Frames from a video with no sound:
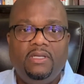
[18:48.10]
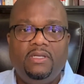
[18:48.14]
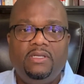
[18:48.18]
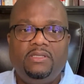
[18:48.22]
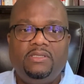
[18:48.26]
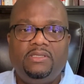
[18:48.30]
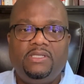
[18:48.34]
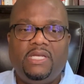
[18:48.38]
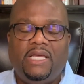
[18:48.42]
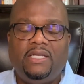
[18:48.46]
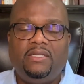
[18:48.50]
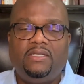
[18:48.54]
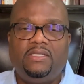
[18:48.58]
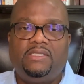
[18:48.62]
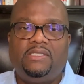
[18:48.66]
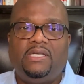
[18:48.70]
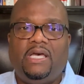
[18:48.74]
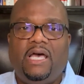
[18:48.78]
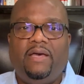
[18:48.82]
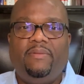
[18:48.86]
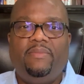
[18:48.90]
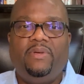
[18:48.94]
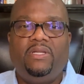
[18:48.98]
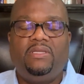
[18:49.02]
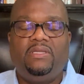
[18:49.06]
take the
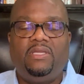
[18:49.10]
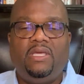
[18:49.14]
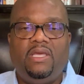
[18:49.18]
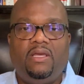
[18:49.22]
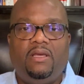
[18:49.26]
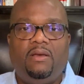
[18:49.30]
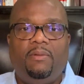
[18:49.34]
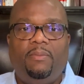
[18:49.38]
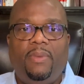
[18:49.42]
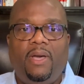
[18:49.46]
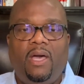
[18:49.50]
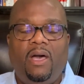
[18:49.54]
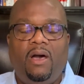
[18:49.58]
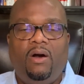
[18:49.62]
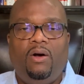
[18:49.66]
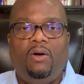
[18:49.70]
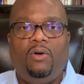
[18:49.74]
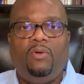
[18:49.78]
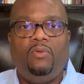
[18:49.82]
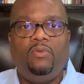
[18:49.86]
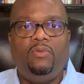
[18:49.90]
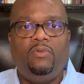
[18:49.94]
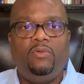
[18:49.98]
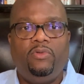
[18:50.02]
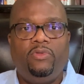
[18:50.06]
time and think
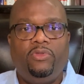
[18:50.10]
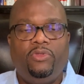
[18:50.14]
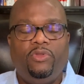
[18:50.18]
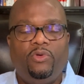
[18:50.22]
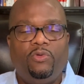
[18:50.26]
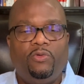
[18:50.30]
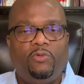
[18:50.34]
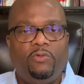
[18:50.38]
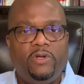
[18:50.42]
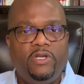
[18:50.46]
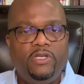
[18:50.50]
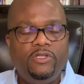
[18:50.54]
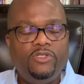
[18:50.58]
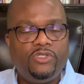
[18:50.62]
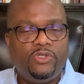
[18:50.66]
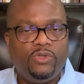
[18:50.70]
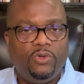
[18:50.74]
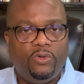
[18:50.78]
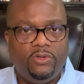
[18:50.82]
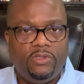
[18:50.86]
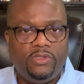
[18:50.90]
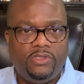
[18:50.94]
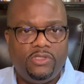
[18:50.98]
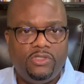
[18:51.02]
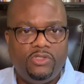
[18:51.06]
about the
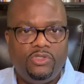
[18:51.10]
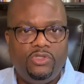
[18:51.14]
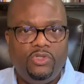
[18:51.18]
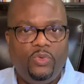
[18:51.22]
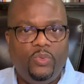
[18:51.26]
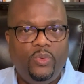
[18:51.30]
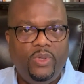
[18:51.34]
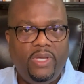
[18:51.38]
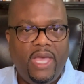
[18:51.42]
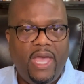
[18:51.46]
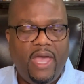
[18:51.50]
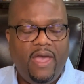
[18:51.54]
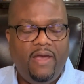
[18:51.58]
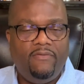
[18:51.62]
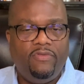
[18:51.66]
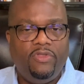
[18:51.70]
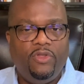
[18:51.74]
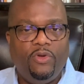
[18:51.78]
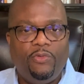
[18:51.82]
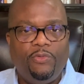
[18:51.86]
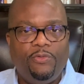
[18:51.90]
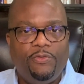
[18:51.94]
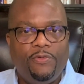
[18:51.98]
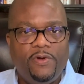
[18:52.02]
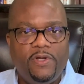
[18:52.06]
resources. Do we have the
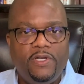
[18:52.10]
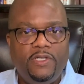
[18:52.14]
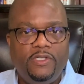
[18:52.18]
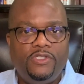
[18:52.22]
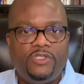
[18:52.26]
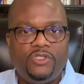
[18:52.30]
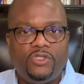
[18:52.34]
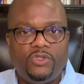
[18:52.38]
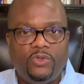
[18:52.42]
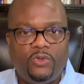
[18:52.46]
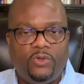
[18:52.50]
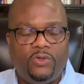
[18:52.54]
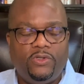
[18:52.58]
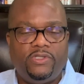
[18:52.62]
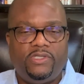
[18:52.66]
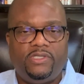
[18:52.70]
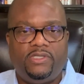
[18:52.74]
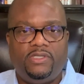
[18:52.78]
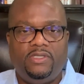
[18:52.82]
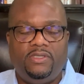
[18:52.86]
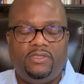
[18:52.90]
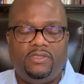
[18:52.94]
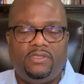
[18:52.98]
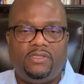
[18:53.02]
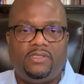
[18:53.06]

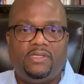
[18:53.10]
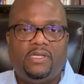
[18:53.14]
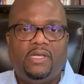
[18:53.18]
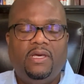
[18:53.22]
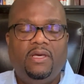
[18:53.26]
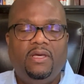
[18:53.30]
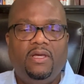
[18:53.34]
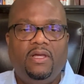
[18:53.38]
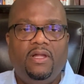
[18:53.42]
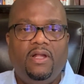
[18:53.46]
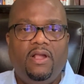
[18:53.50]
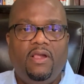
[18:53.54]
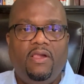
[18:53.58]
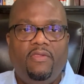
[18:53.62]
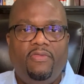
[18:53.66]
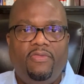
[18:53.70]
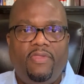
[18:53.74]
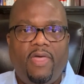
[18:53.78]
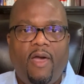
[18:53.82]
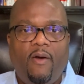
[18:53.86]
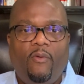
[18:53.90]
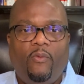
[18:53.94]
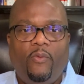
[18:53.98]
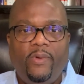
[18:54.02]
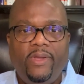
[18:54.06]
resources
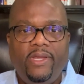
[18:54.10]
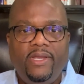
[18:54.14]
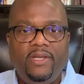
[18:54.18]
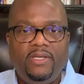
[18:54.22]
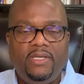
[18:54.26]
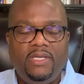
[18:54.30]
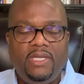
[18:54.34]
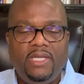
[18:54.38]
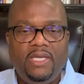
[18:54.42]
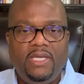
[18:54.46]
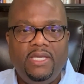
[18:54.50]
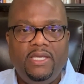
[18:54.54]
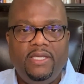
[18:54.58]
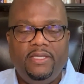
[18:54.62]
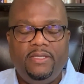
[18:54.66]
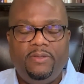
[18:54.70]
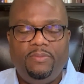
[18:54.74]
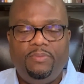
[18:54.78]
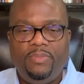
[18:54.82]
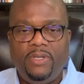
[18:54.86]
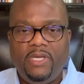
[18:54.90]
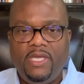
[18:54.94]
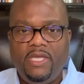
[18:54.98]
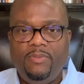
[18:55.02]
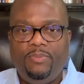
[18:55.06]
that we need?
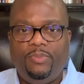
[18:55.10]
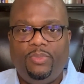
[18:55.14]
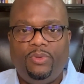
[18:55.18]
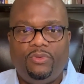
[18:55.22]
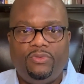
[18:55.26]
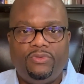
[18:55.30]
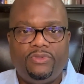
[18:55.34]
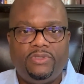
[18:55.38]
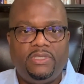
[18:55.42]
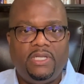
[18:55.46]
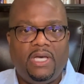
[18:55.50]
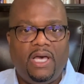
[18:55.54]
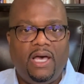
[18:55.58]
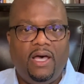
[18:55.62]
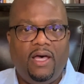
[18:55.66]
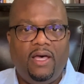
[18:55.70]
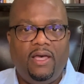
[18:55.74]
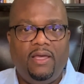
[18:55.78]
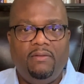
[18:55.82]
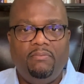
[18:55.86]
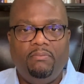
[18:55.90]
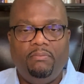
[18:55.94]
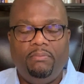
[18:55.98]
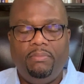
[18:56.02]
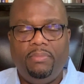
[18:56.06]
People,
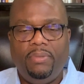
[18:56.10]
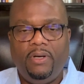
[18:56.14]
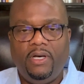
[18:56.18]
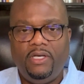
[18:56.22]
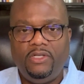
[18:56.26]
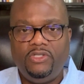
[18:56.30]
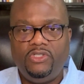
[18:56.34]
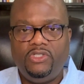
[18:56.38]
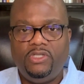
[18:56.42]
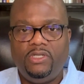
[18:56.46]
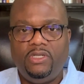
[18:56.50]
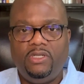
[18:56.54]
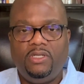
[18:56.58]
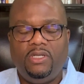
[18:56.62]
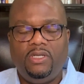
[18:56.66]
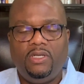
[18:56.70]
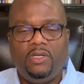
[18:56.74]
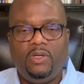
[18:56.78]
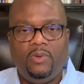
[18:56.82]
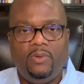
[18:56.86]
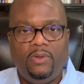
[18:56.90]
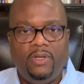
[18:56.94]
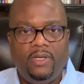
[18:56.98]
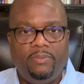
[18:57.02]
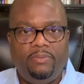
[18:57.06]
time, budget,
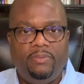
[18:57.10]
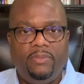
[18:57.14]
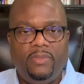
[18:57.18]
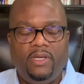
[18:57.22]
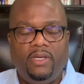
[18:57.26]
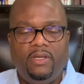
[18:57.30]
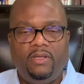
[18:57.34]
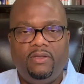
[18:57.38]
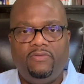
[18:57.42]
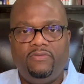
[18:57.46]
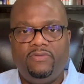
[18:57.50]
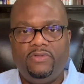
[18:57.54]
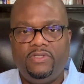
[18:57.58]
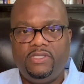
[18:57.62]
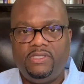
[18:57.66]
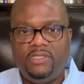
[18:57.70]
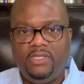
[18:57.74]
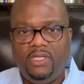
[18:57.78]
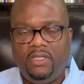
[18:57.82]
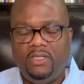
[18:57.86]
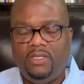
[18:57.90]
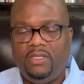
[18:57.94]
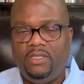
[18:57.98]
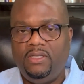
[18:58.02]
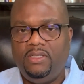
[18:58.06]
equipment,
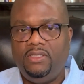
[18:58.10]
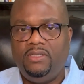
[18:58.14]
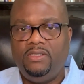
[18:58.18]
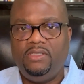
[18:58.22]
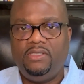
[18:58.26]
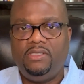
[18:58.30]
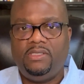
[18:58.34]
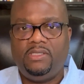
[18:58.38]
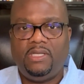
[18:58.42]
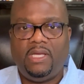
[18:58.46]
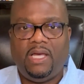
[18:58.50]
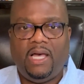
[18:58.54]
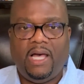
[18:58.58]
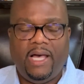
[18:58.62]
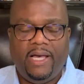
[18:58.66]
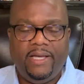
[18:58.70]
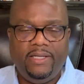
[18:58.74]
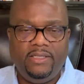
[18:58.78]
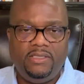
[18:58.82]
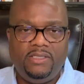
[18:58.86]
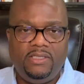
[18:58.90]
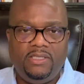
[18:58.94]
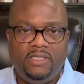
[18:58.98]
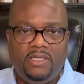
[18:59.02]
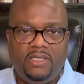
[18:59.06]
facilities,
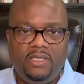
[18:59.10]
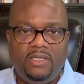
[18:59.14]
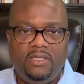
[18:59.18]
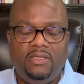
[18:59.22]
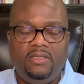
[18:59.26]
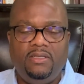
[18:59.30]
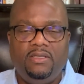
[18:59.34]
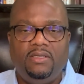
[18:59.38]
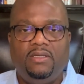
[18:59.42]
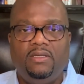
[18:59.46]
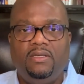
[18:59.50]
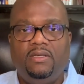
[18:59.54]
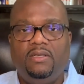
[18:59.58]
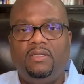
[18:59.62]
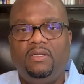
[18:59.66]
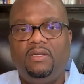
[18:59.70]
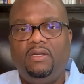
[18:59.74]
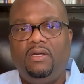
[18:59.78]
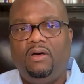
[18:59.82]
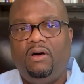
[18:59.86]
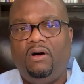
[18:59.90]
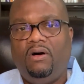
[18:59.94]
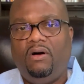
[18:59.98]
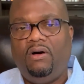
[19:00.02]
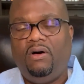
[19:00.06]
IT,
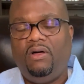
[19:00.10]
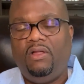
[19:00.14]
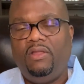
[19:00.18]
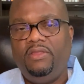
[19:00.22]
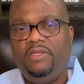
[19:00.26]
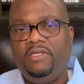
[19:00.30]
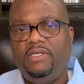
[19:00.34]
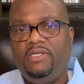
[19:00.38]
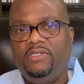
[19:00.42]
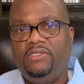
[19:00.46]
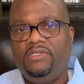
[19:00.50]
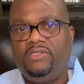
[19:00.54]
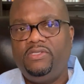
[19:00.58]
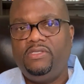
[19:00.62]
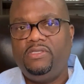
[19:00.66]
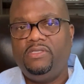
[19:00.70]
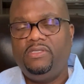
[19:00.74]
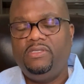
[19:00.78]
all these